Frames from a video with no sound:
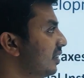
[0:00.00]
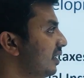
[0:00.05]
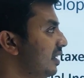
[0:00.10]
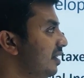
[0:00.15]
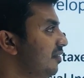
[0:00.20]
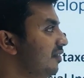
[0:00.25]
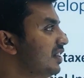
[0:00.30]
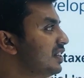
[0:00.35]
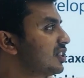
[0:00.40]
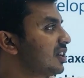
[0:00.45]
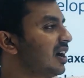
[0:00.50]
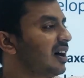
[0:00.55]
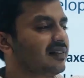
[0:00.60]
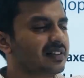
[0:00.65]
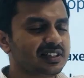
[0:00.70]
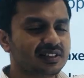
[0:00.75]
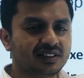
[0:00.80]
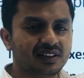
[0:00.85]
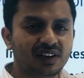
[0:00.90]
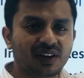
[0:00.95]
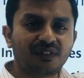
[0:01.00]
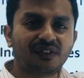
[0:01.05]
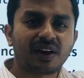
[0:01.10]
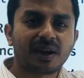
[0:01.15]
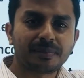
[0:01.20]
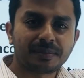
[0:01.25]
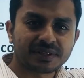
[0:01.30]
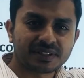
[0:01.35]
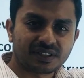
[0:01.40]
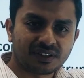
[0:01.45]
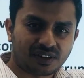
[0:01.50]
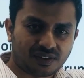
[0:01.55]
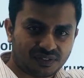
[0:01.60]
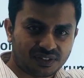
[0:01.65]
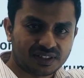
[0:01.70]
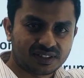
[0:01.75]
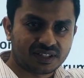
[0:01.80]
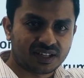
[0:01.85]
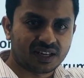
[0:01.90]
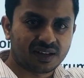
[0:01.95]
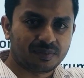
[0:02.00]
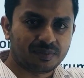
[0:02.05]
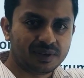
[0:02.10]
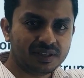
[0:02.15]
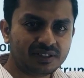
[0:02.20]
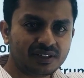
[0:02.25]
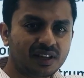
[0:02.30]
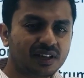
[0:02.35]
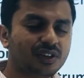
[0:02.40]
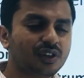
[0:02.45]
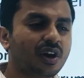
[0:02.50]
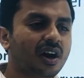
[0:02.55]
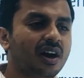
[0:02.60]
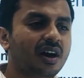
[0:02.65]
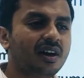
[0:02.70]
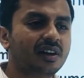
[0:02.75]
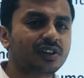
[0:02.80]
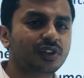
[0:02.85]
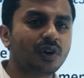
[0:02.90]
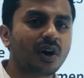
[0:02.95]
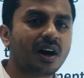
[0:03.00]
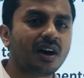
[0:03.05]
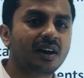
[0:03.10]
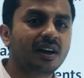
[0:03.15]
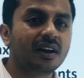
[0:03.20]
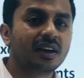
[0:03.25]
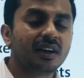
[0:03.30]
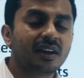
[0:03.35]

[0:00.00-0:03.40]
which covers 35% of the syllabus, you are